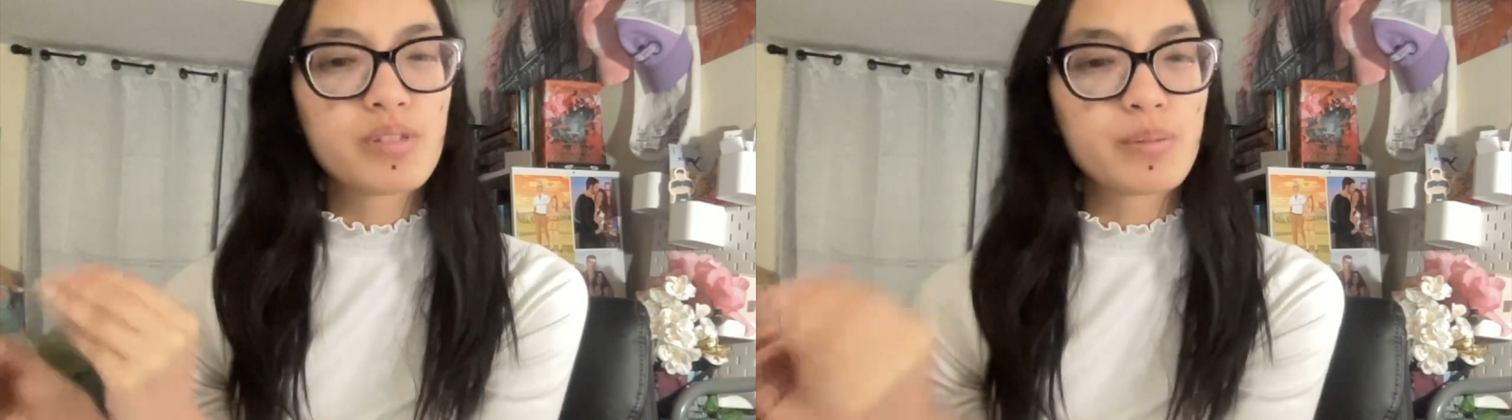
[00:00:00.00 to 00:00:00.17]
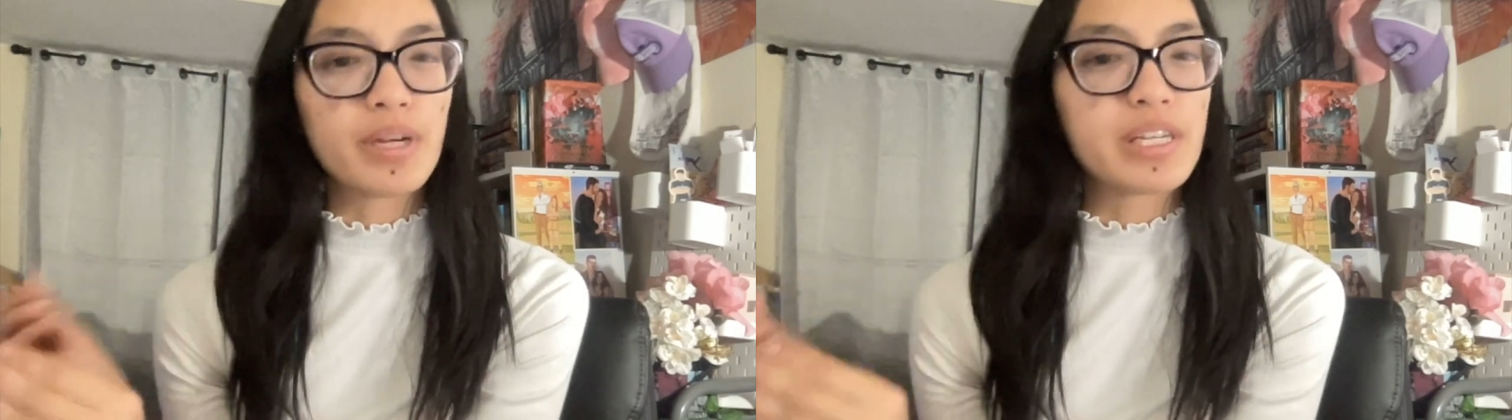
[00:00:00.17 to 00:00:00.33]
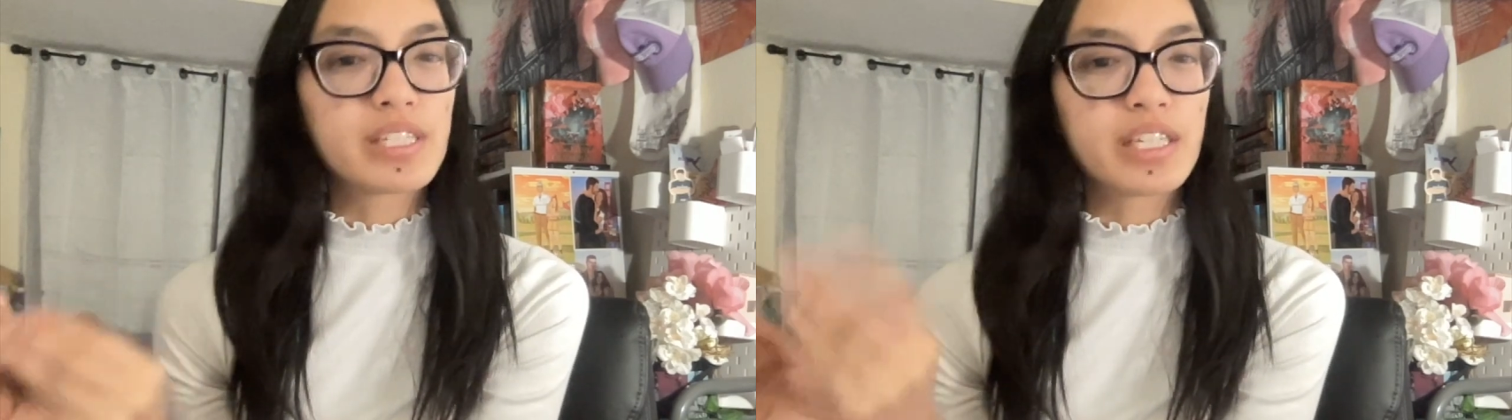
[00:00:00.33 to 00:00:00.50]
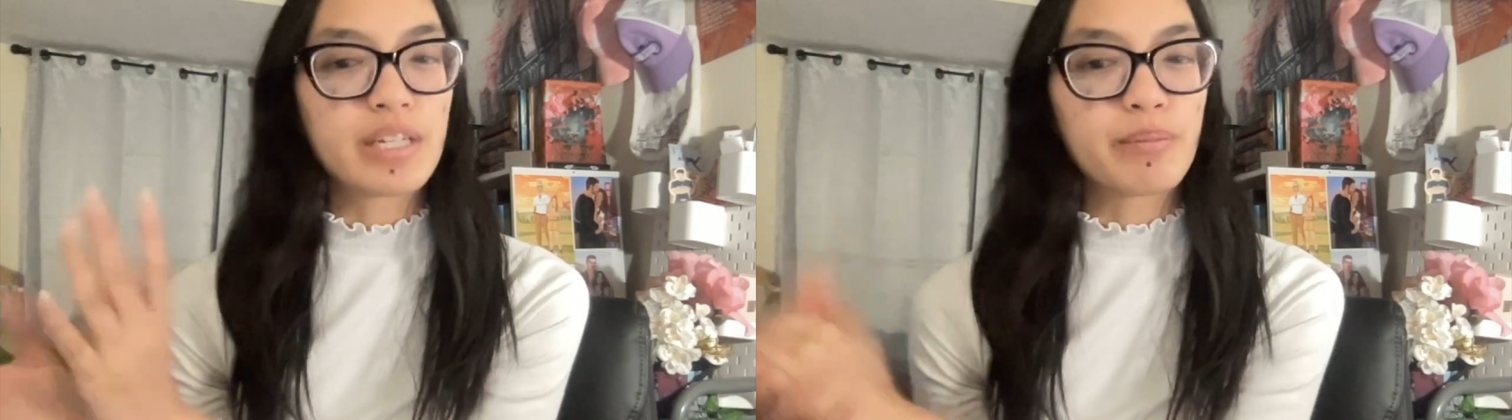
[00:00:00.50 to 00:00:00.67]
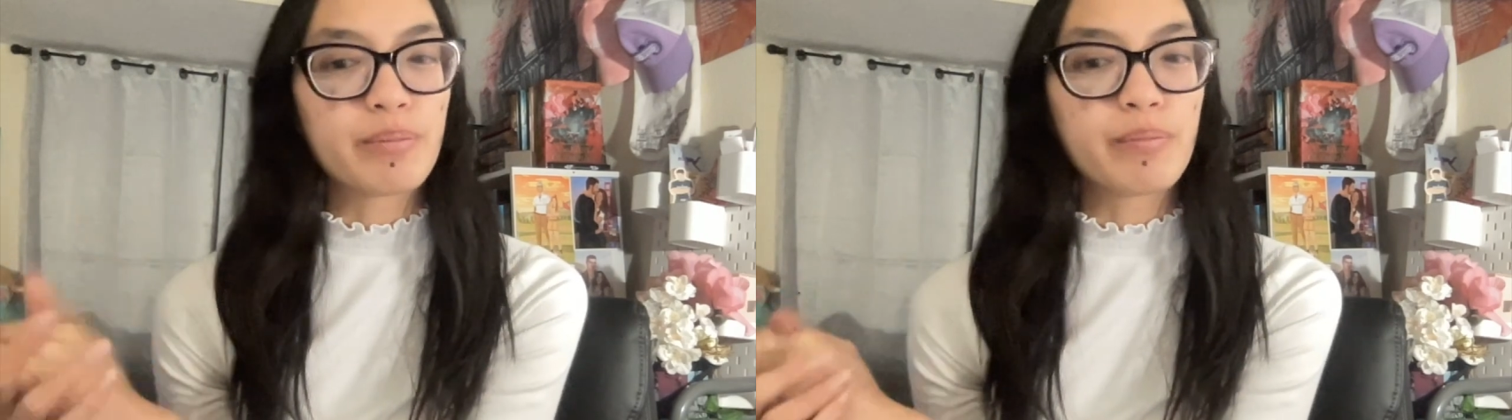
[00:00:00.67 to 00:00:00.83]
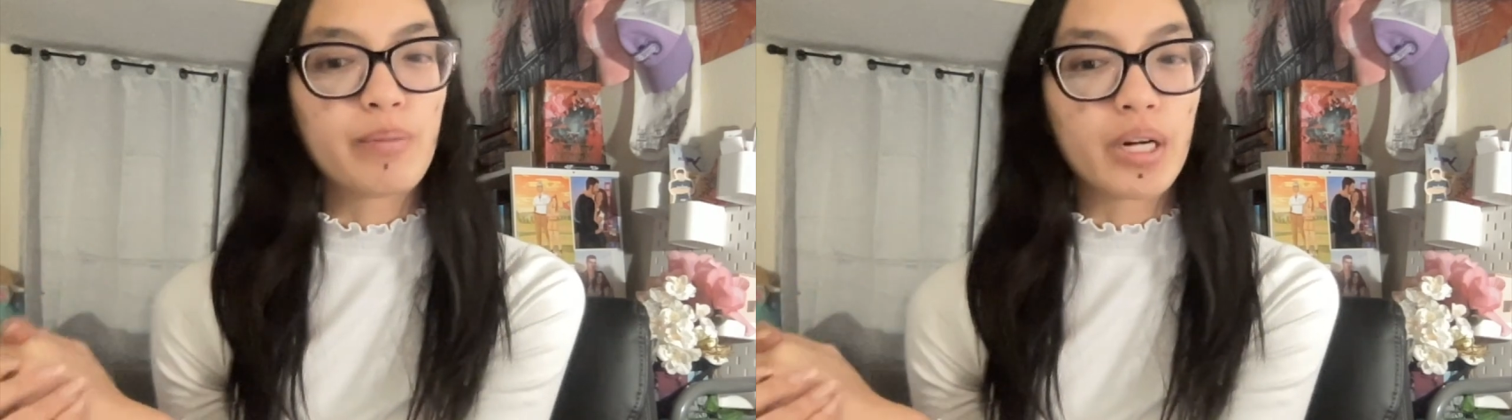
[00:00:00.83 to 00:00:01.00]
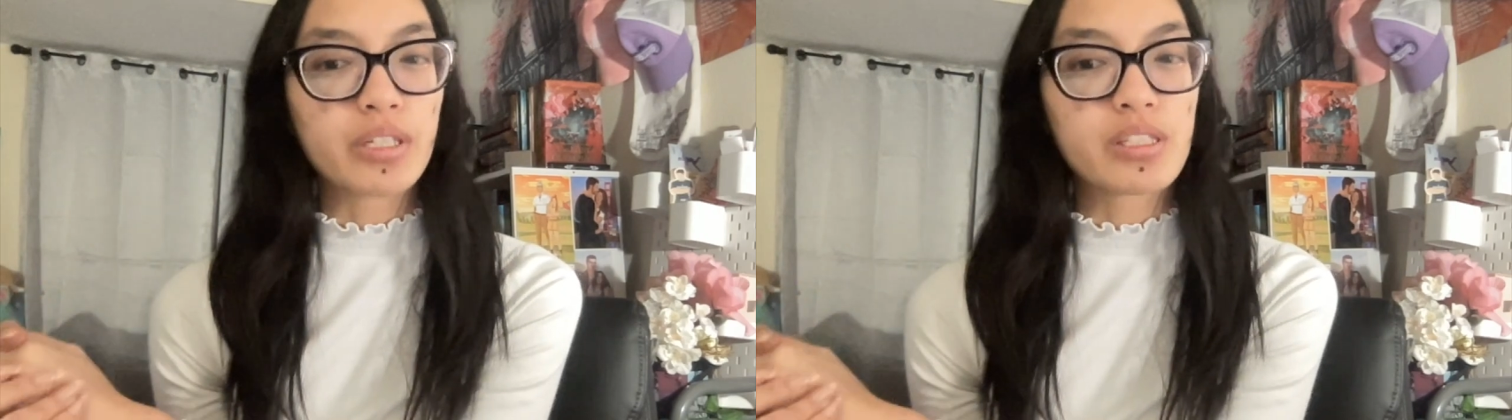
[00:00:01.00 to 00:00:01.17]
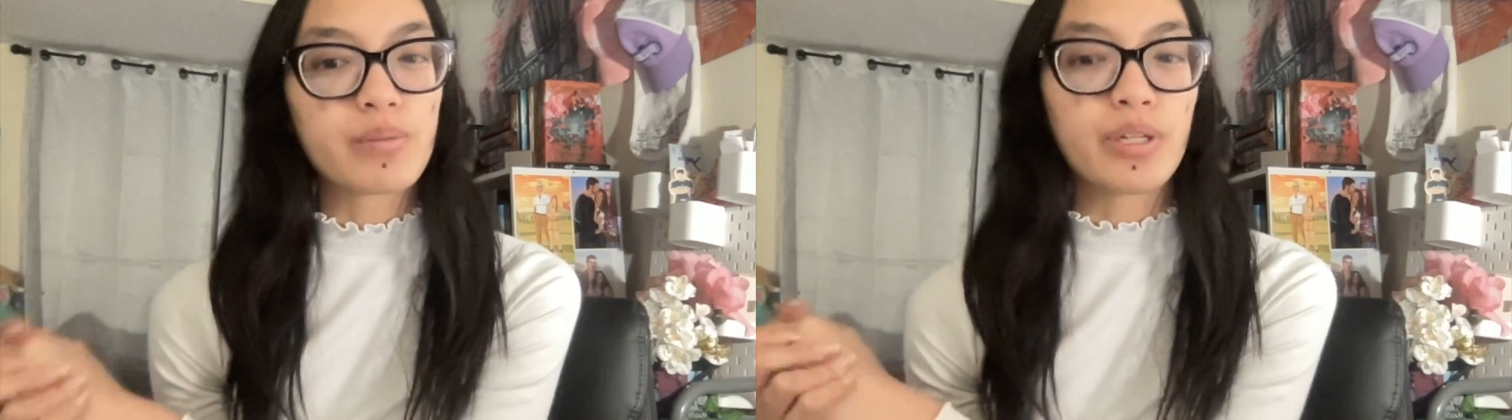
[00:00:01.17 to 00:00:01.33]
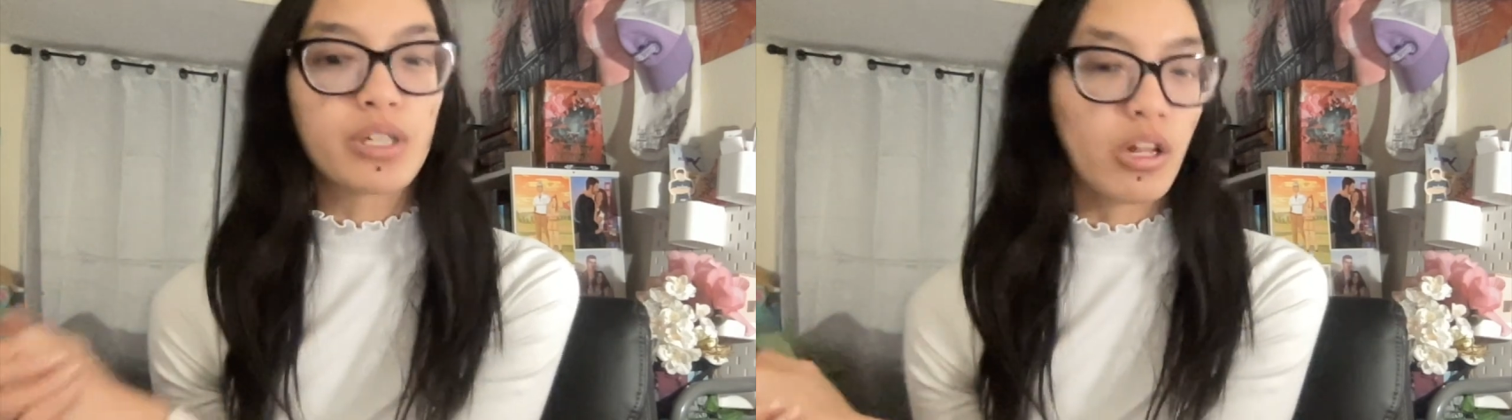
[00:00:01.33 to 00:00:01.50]
spicy at
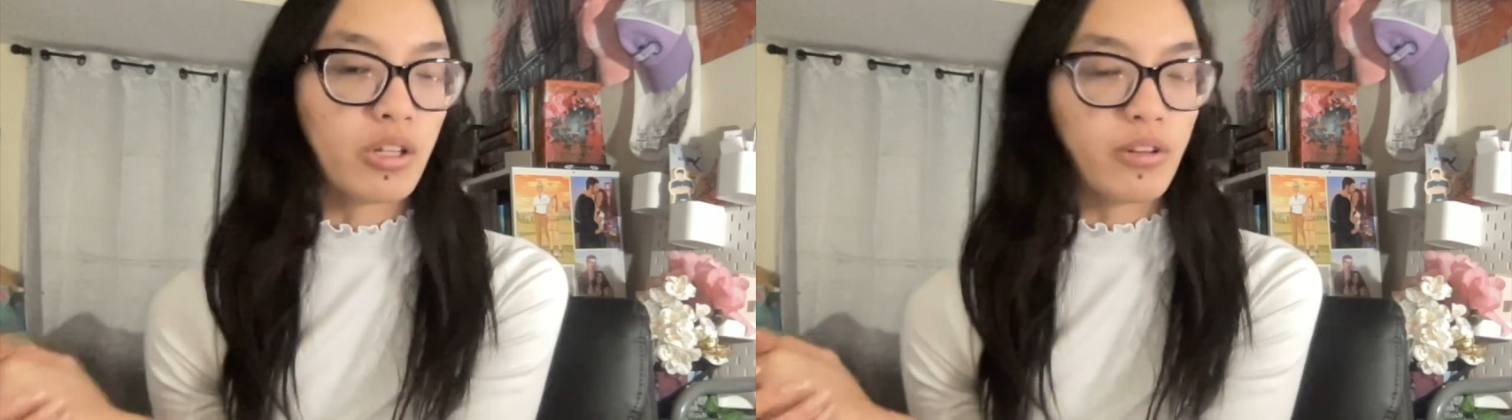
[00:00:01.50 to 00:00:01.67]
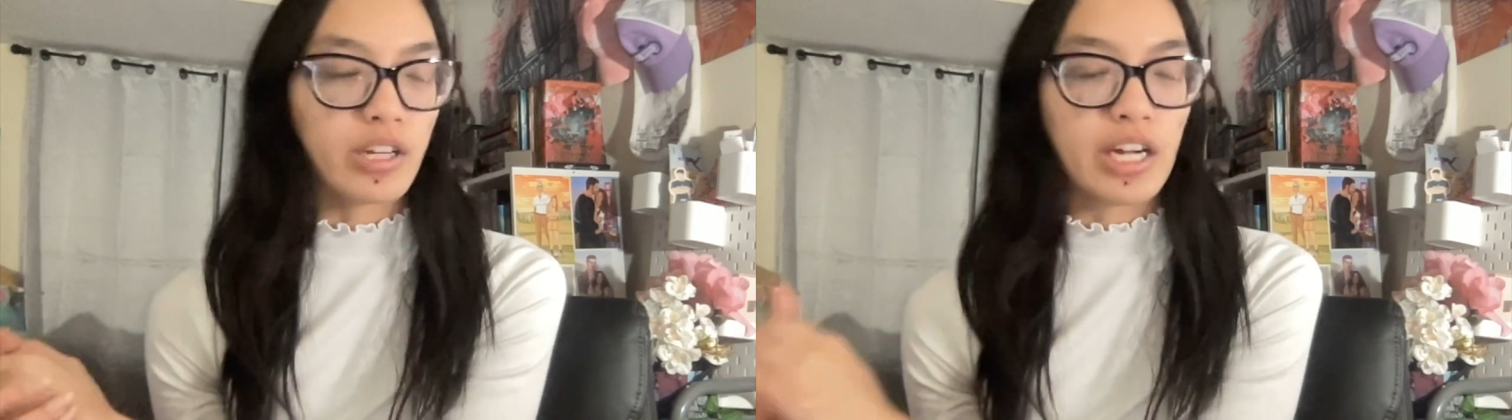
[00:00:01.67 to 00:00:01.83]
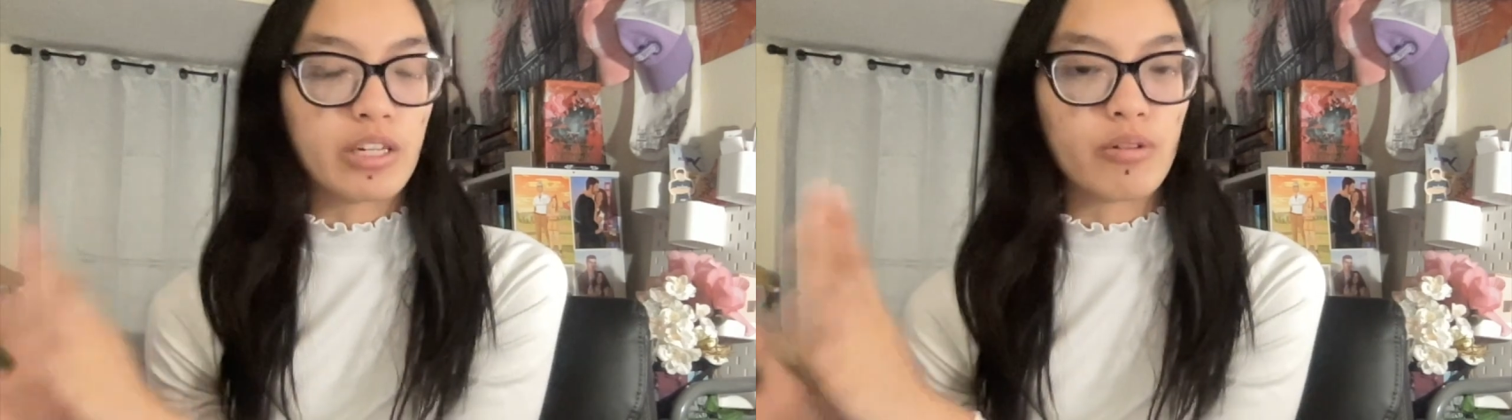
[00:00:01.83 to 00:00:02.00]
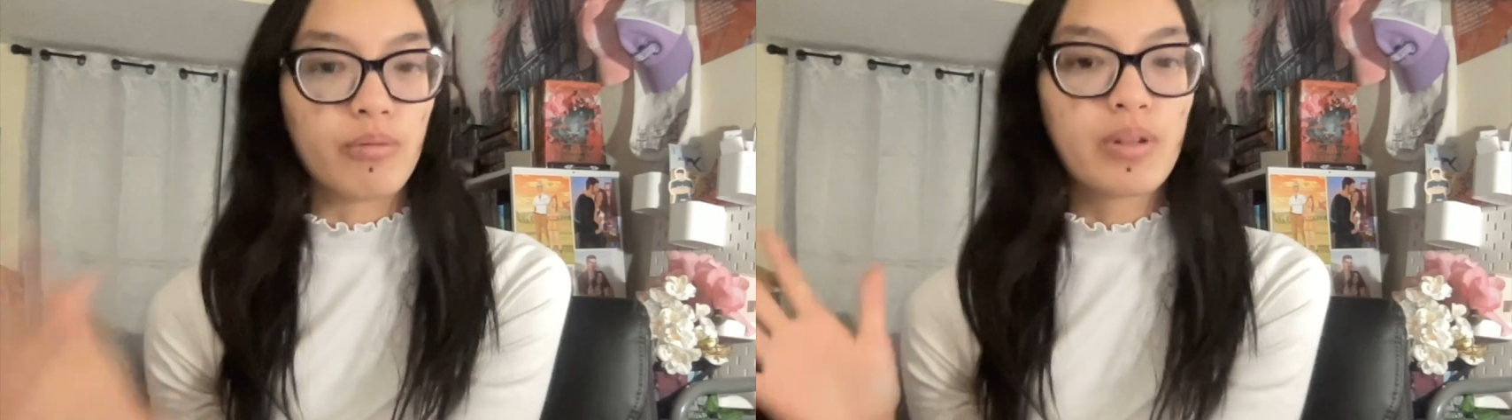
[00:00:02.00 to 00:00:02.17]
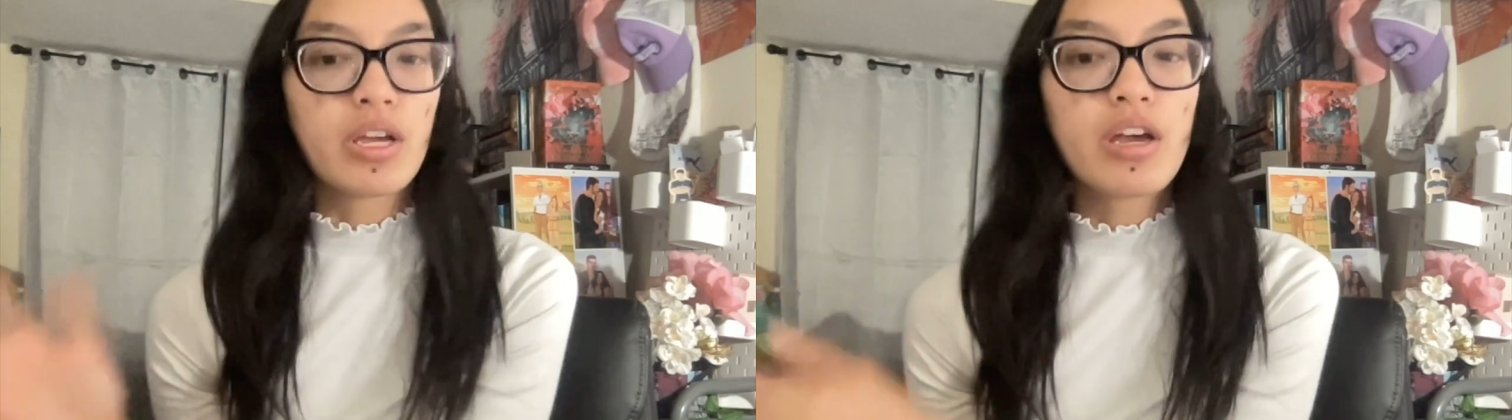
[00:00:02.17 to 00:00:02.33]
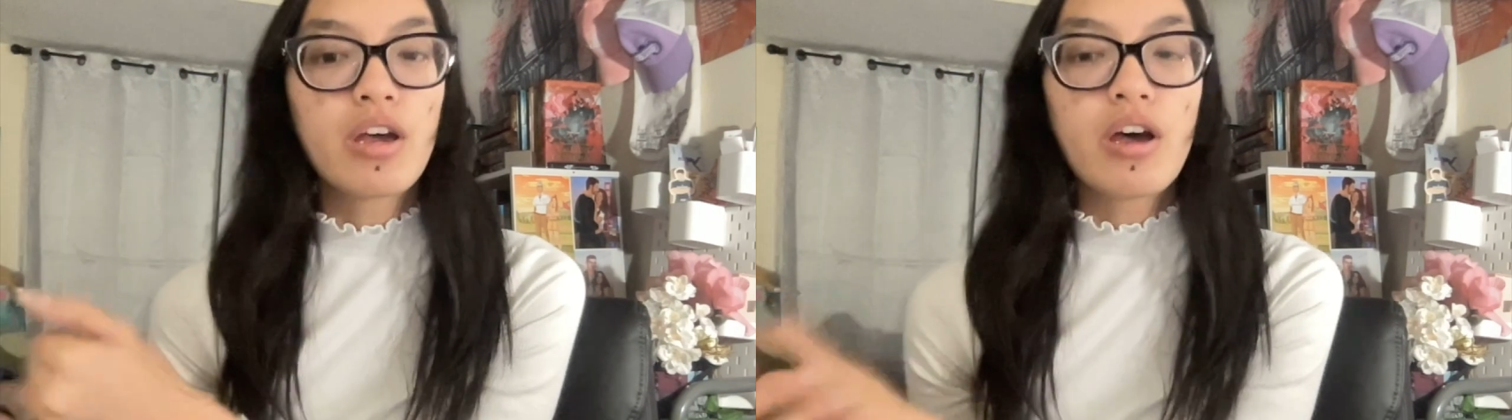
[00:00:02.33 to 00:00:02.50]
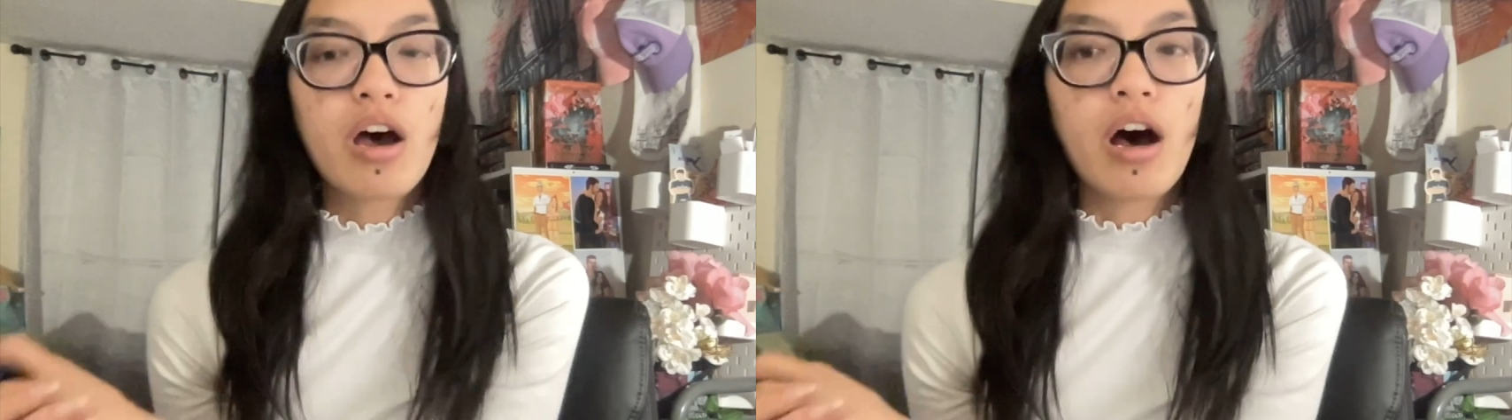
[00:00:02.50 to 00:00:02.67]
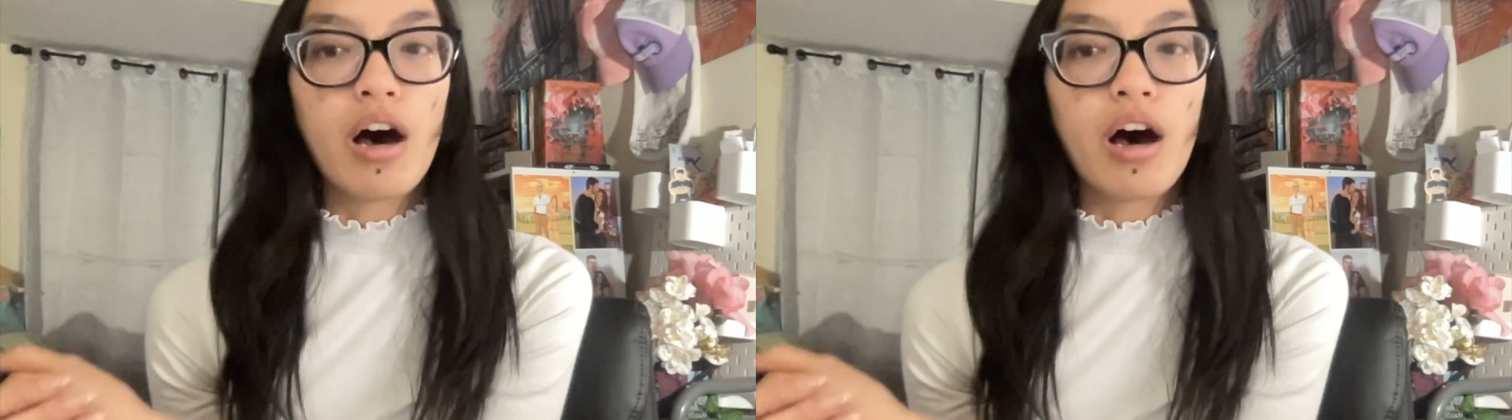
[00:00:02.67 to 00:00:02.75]
parts, but y'all know that I don't